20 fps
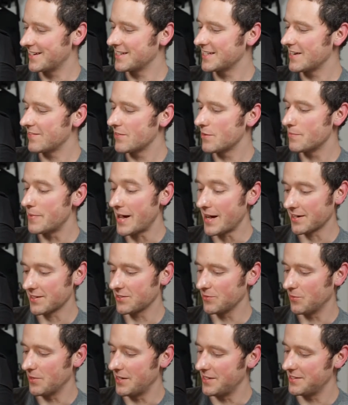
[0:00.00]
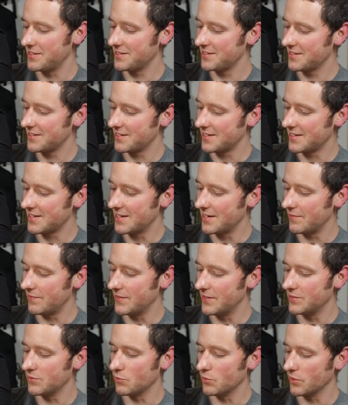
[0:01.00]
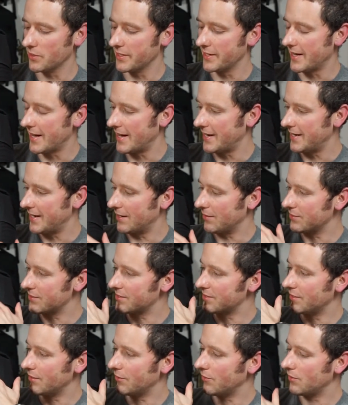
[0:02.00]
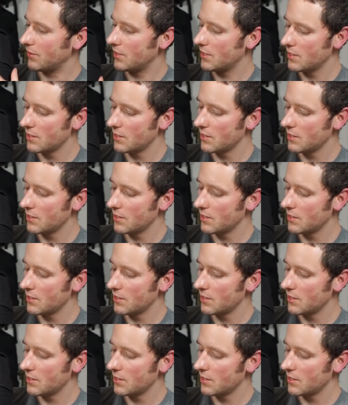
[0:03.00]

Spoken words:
give you back sweats if it's really hot out. So